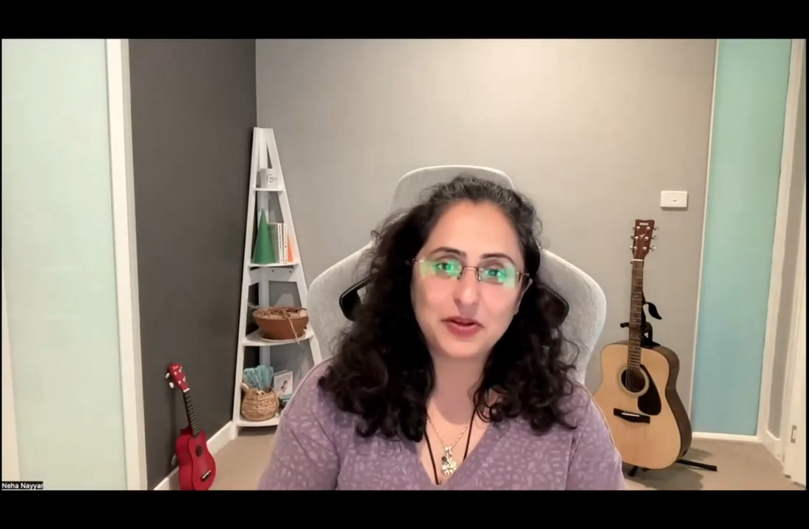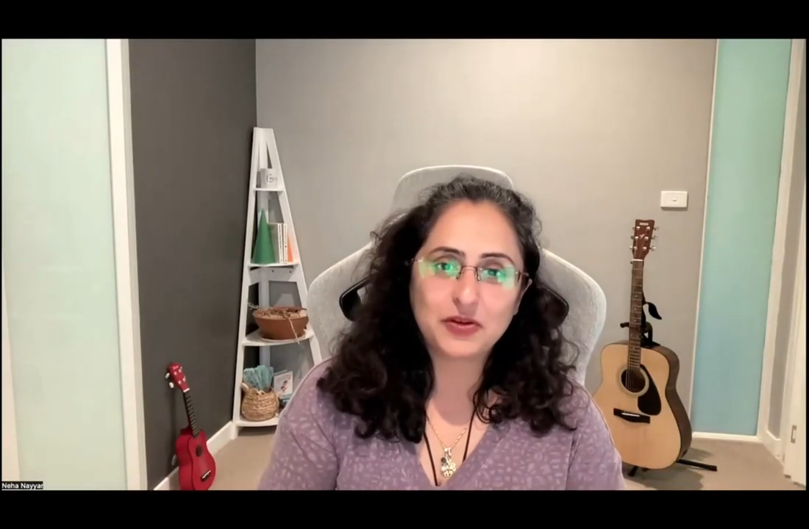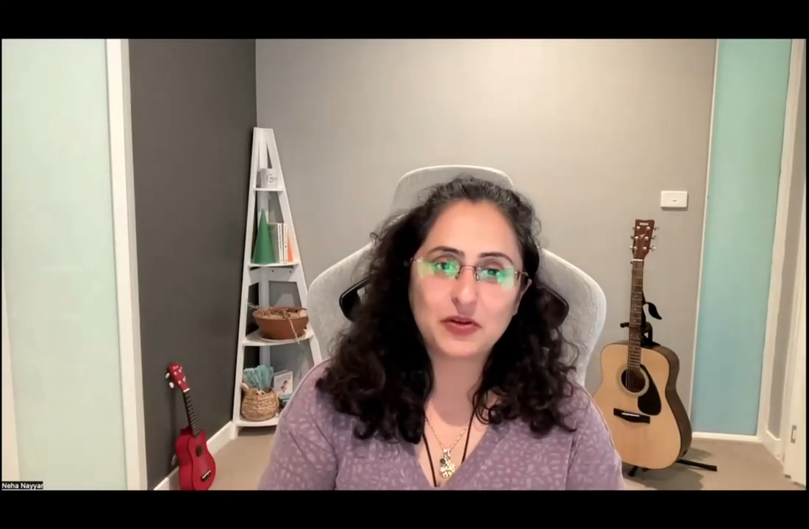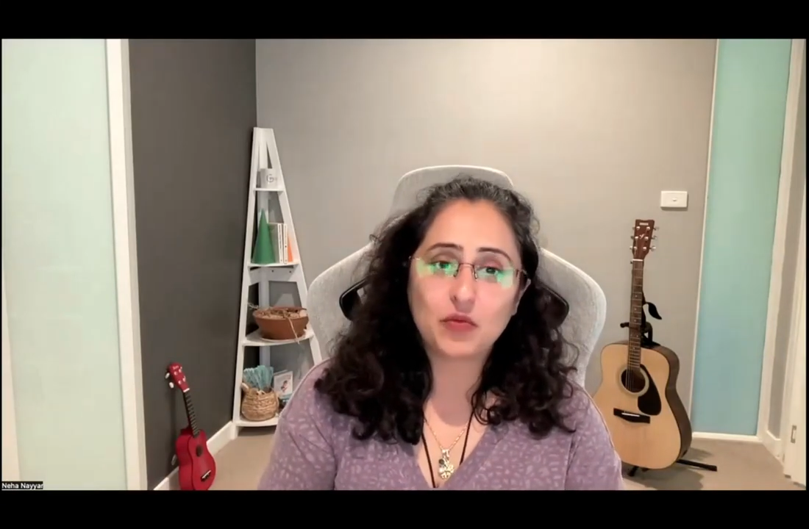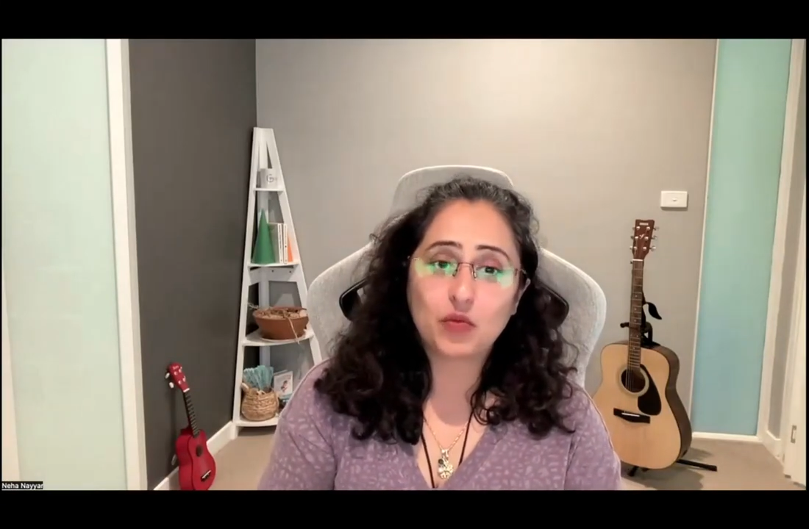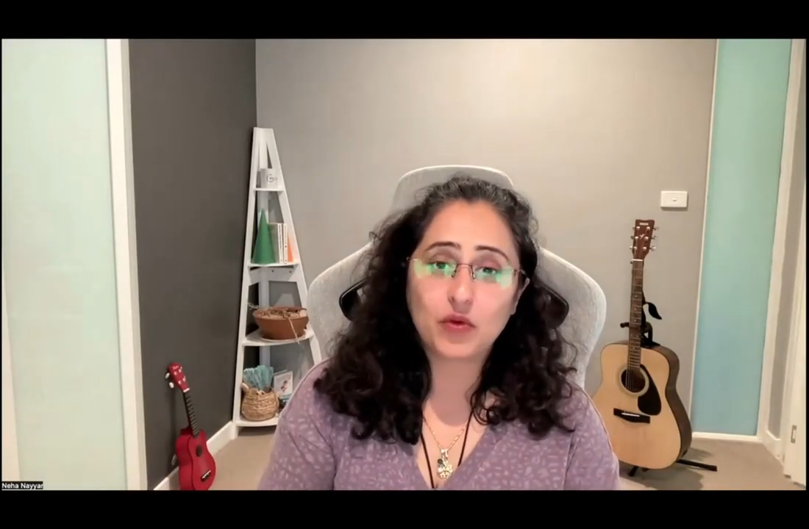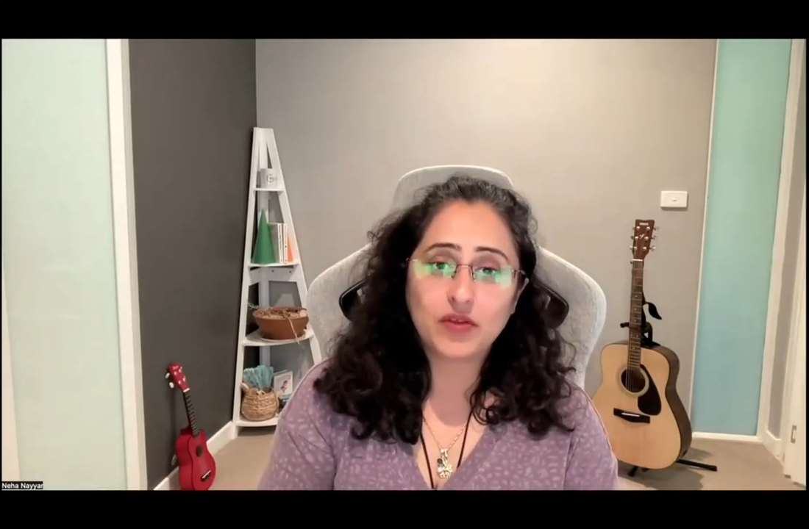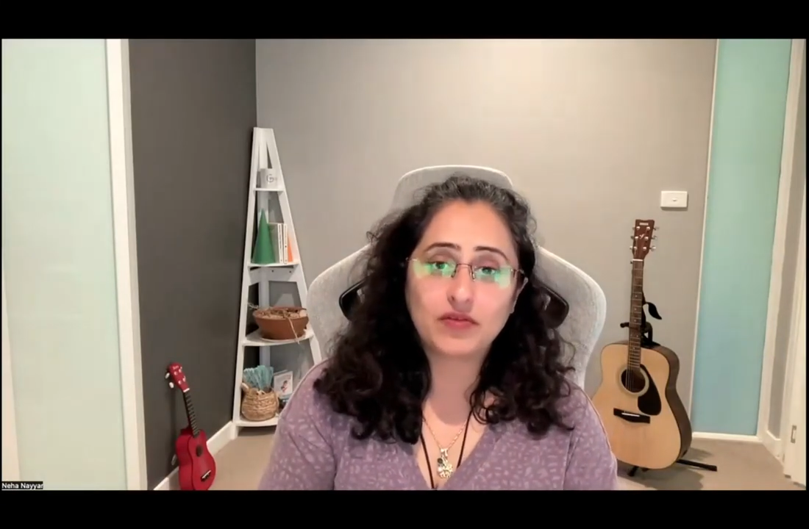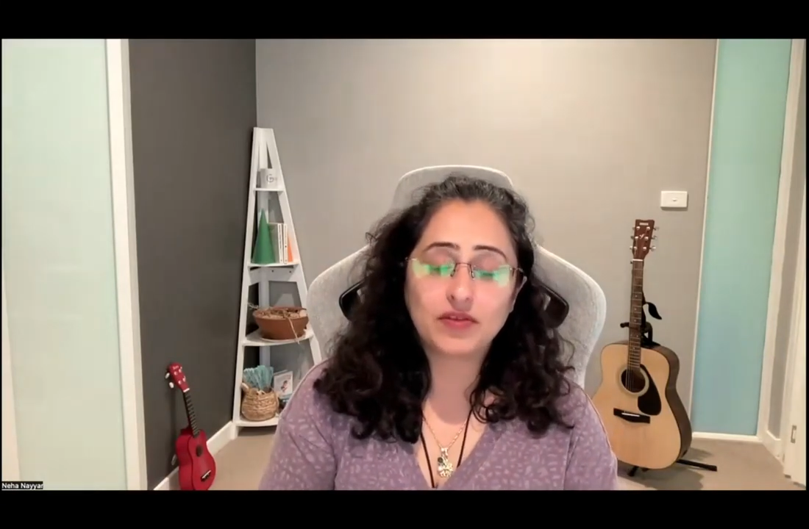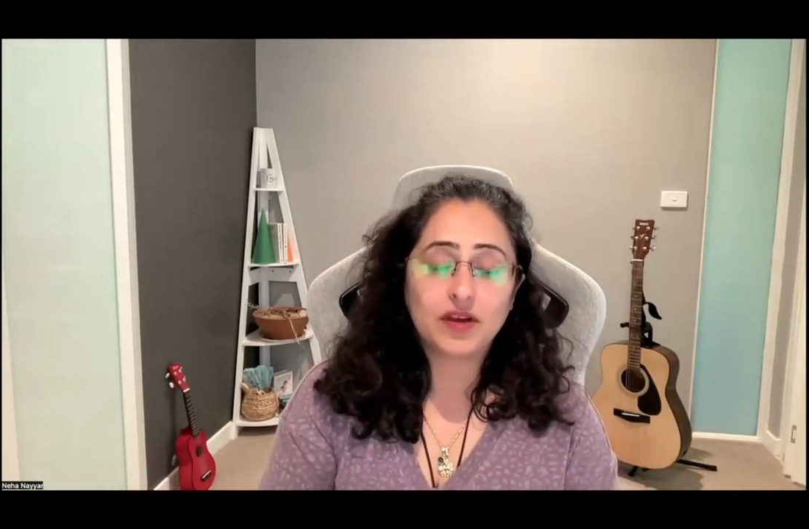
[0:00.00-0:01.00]
you
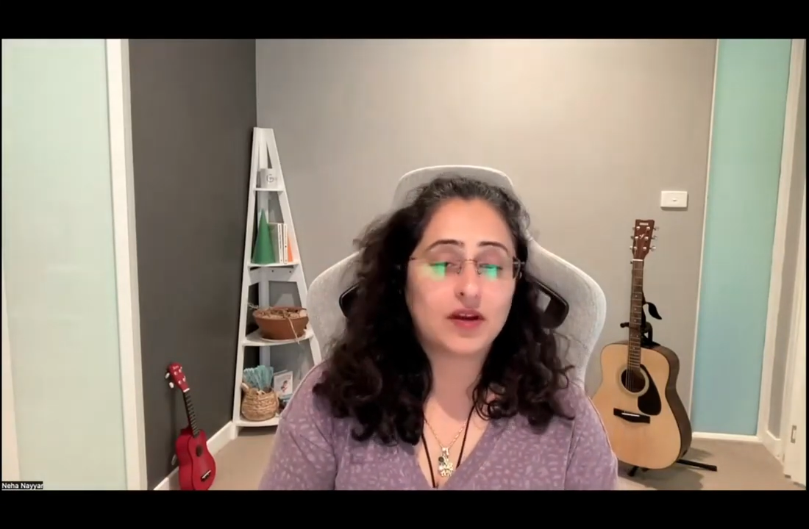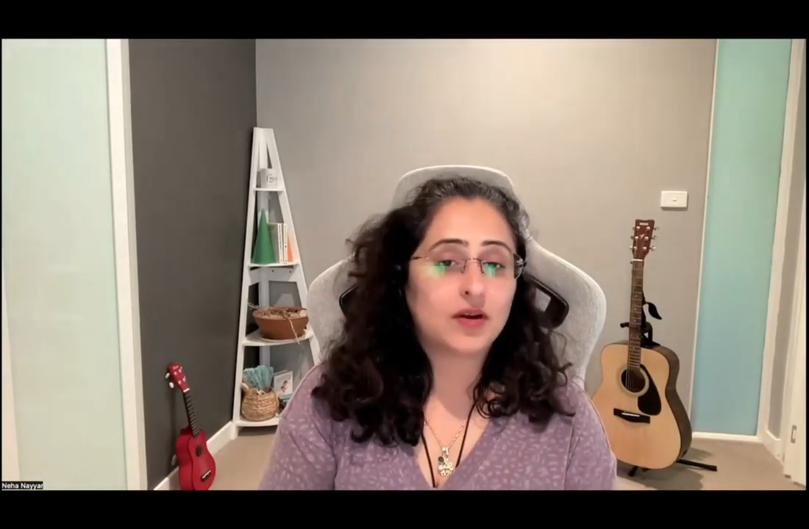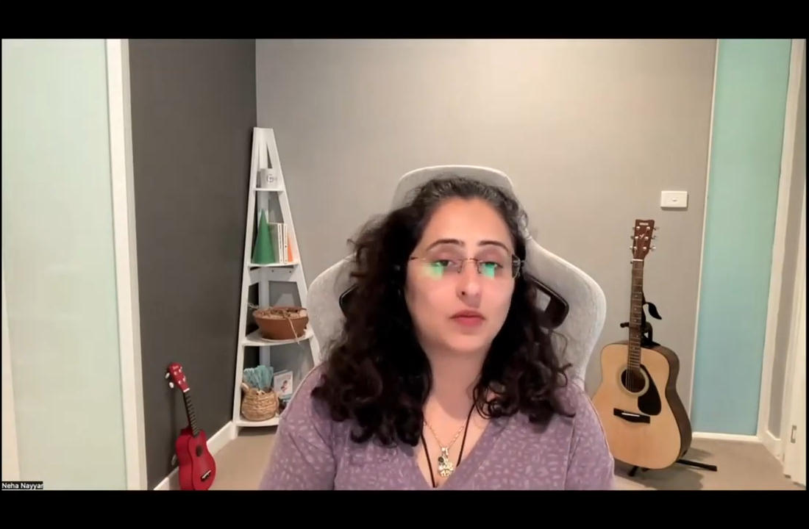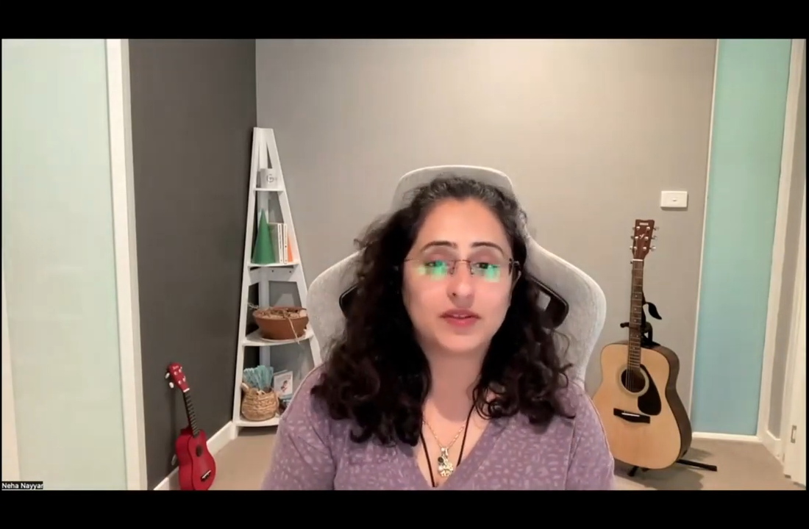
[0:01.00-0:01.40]
with uh,